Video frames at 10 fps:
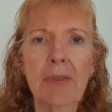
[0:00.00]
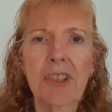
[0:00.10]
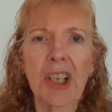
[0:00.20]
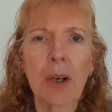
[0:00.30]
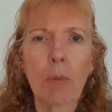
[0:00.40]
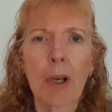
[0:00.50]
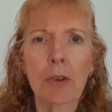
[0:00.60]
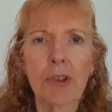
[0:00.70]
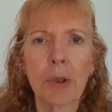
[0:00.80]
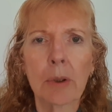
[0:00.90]
of chicken, 1
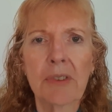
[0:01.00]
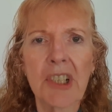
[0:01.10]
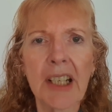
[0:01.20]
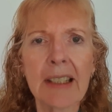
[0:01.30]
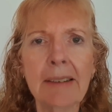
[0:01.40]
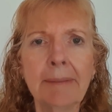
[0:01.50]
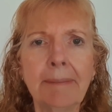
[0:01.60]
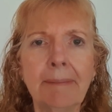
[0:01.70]
or 2 of chicken,